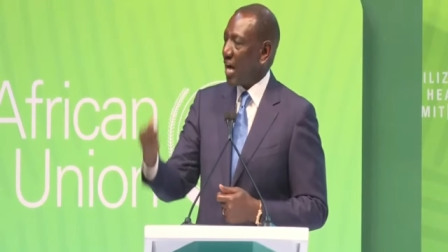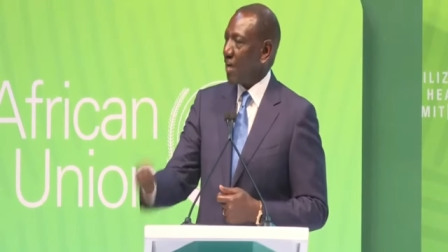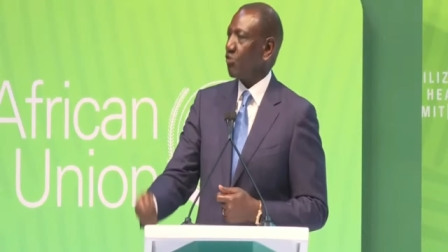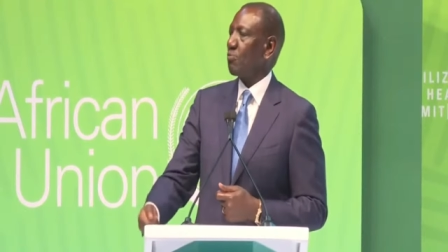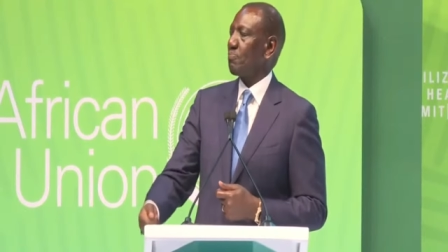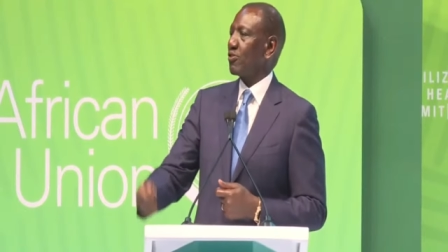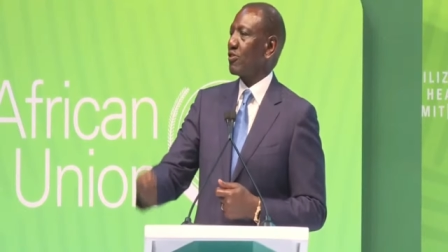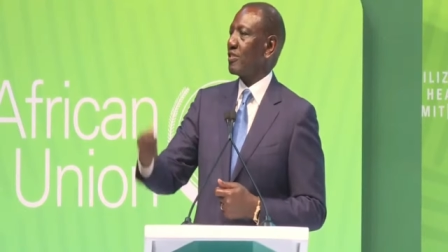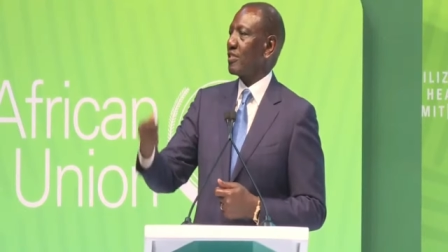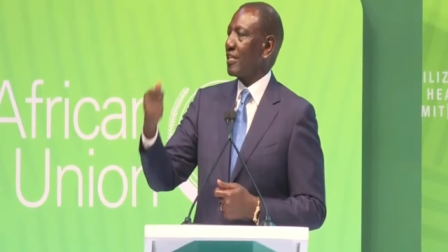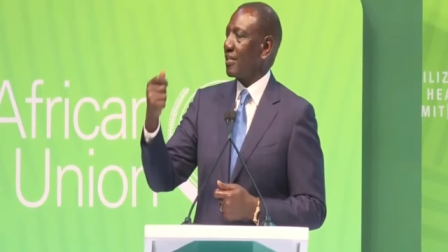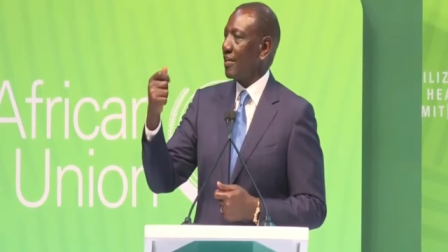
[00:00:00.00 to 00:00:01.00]

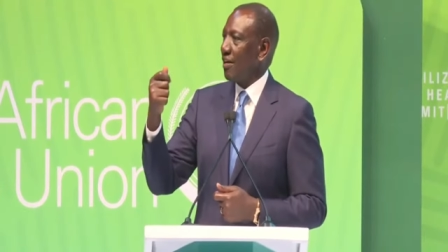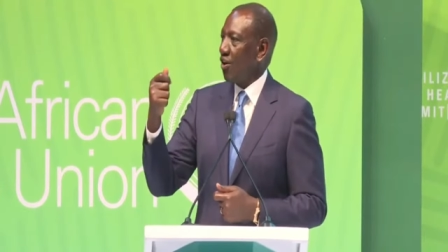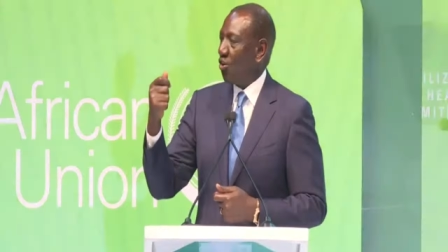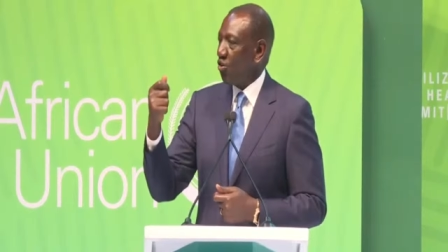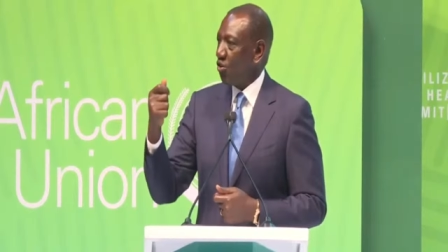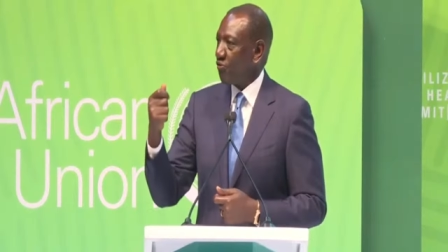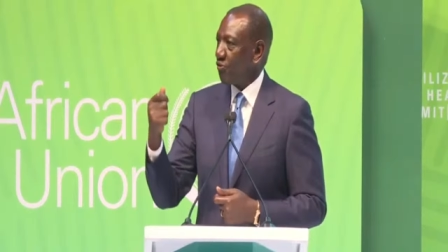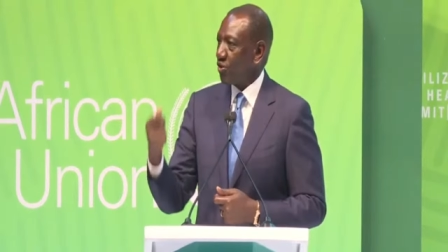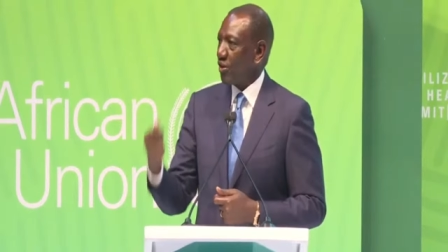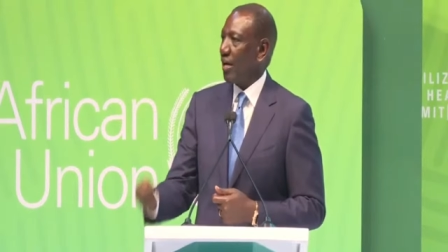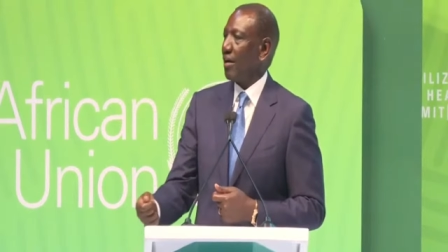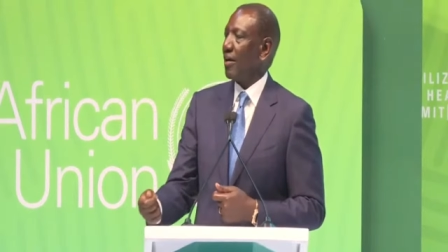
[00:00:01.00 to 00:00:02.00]
agro-processing of
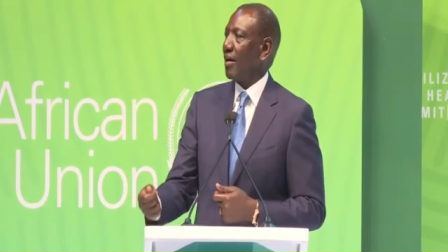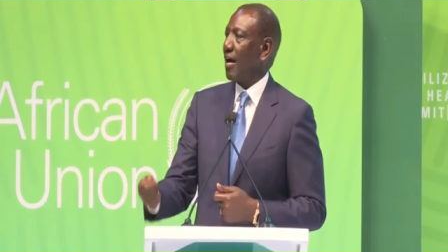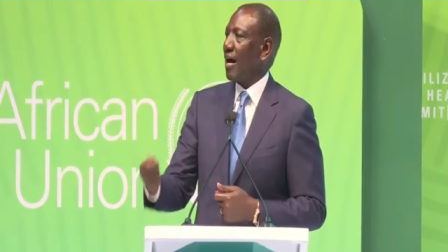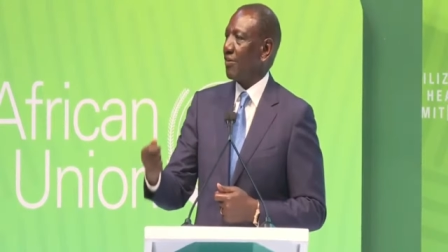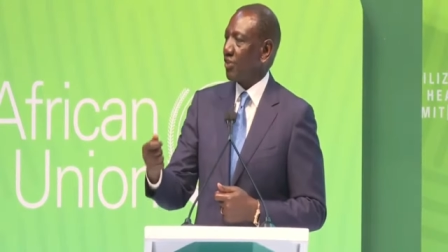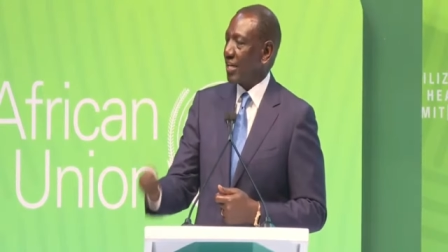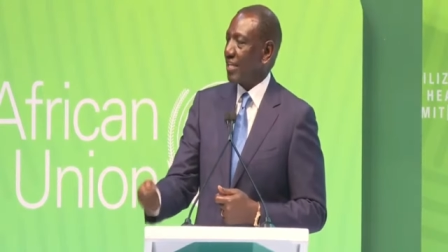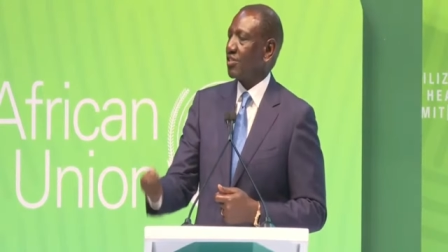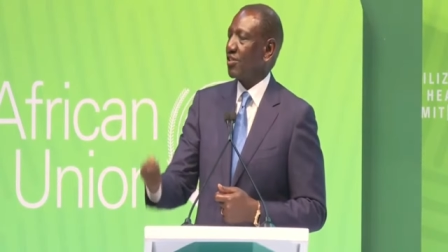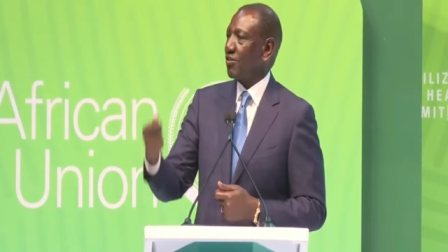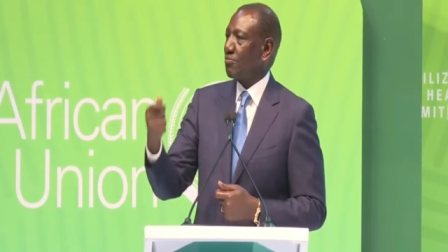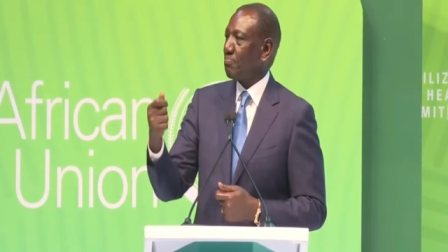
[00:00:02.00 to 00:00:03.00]

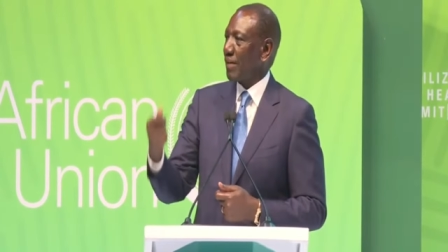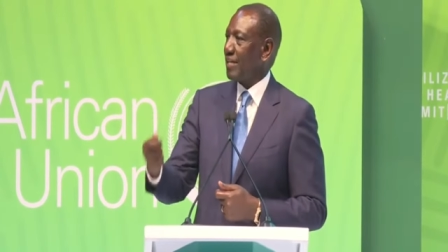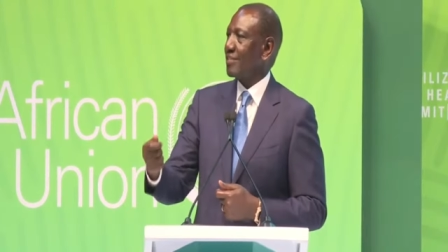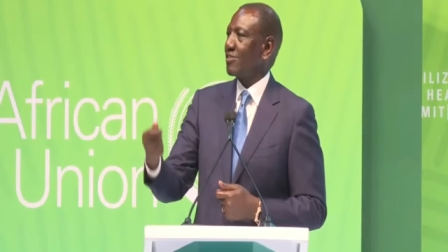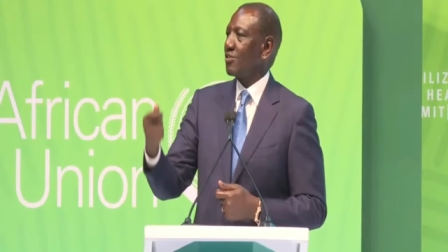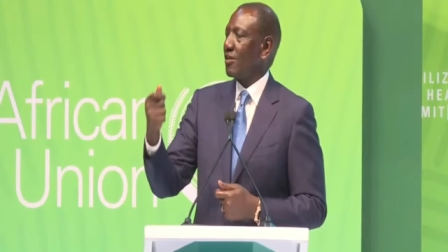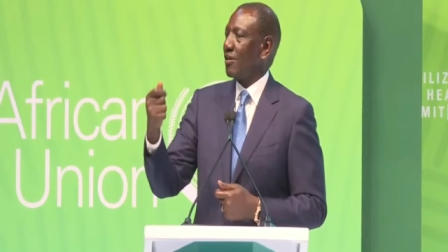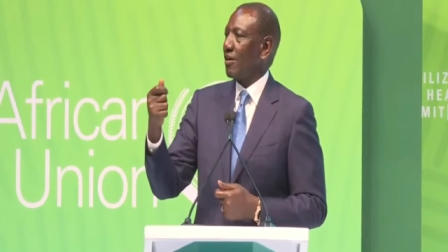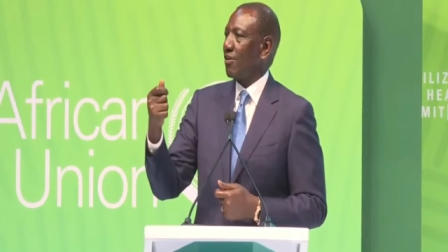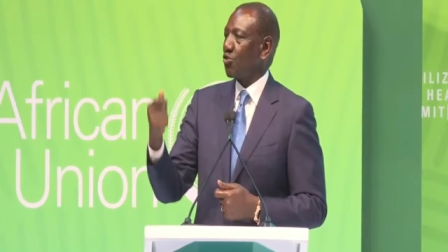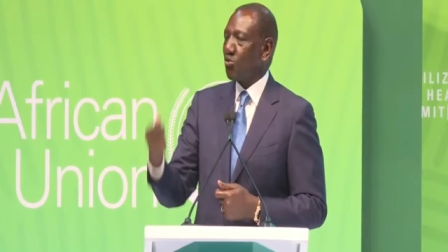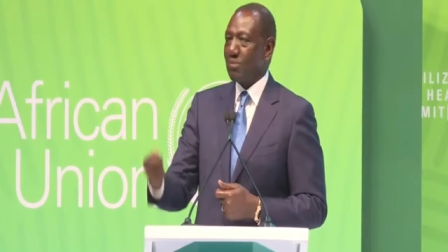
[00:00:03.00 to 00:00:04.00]
agricultural-based
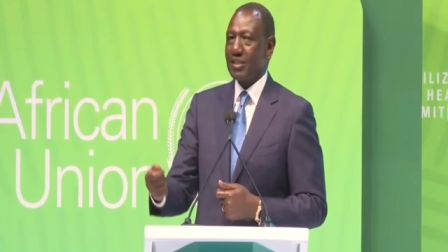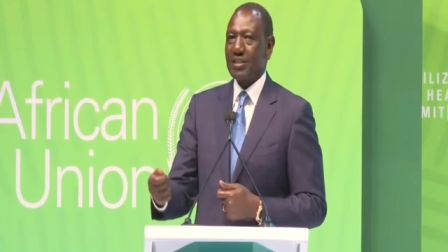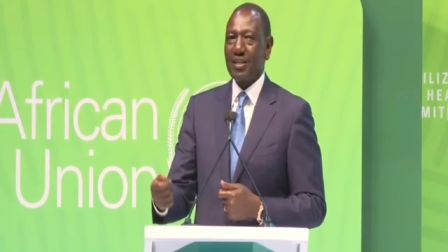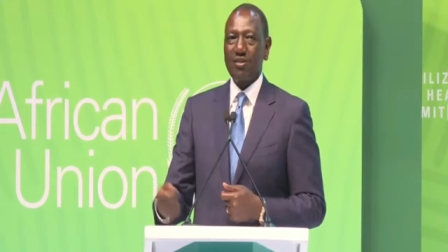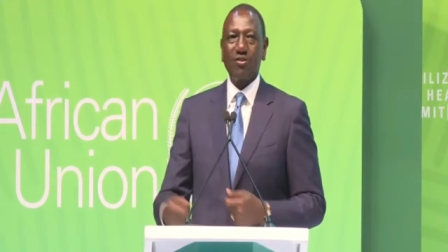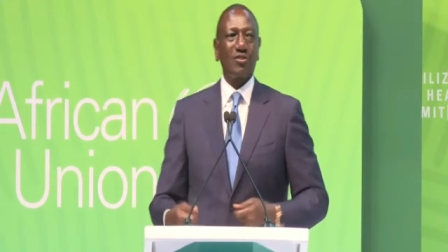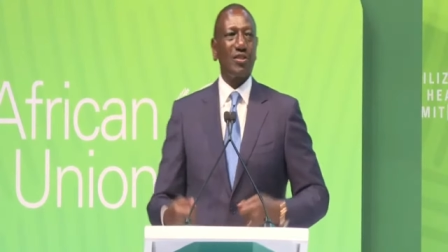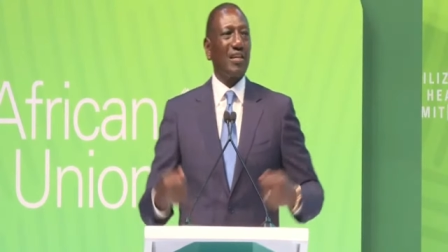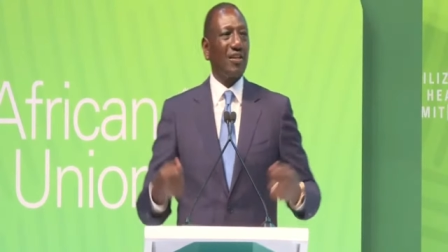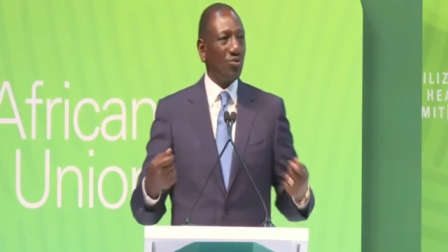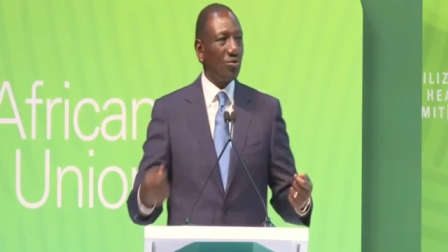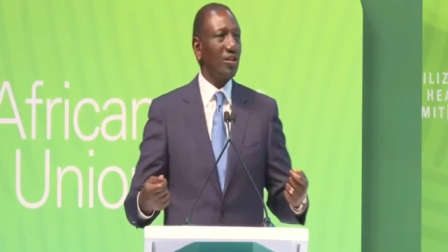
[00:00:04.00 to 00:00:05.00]
raw materials
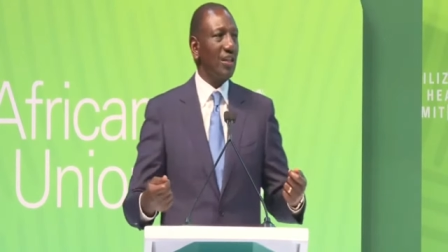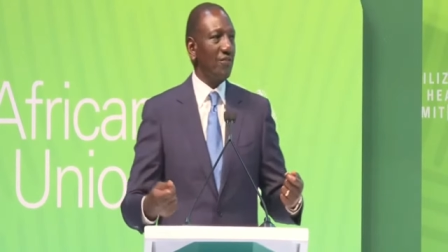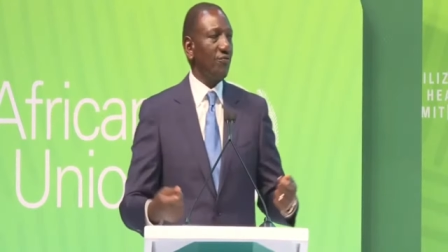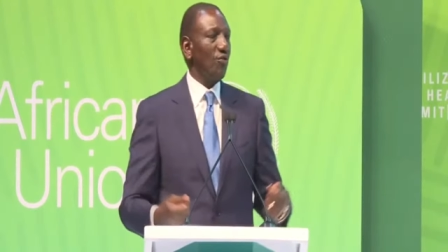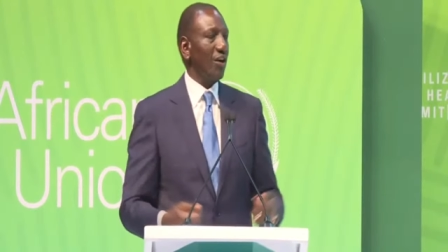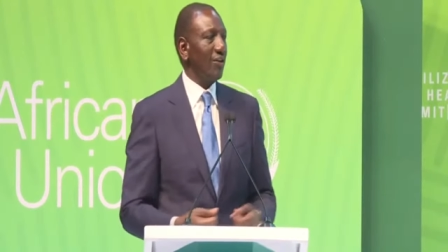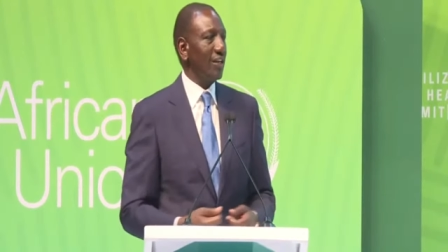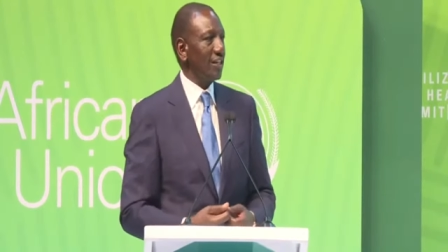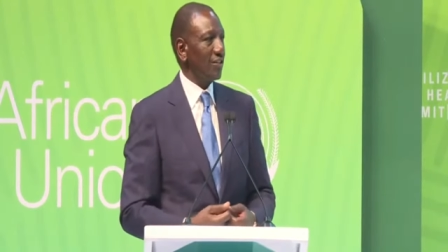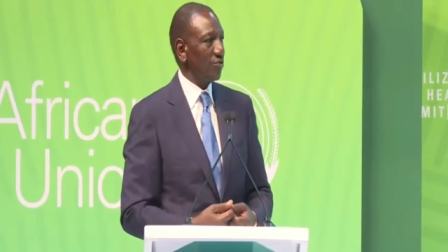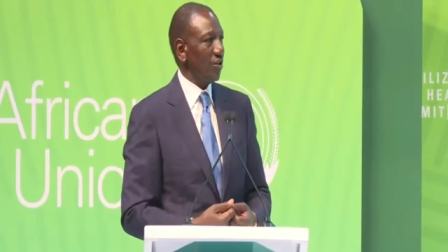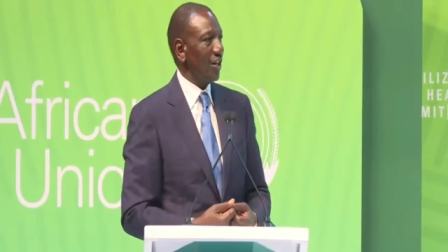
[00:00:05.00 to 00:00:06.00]
and using it for our
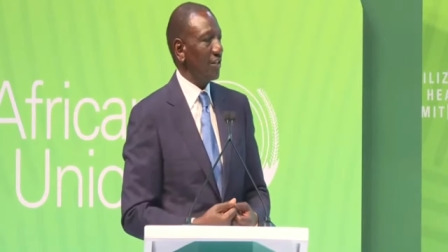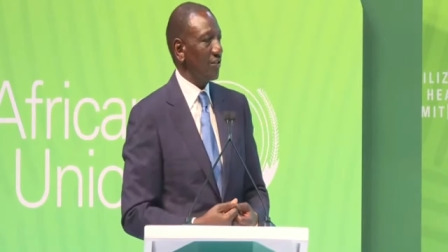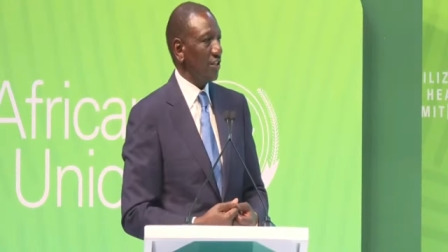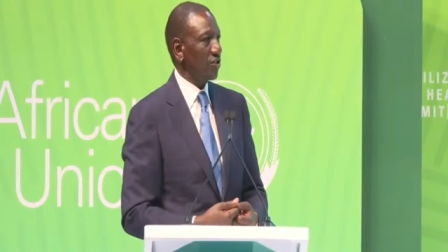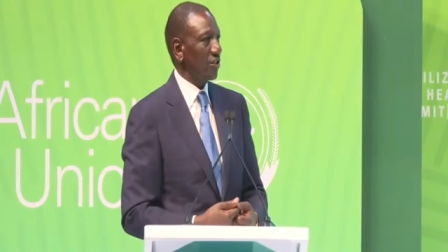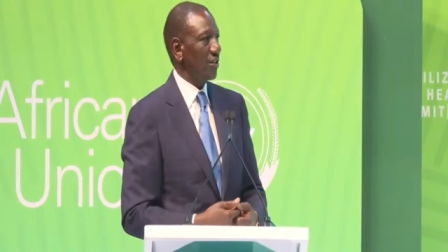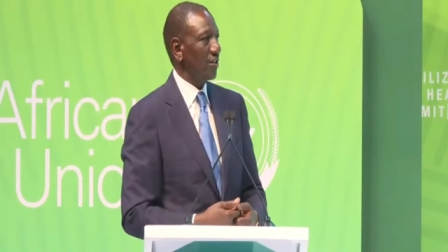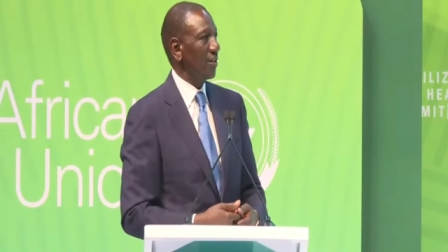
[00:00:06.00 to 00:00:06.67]
industrialization,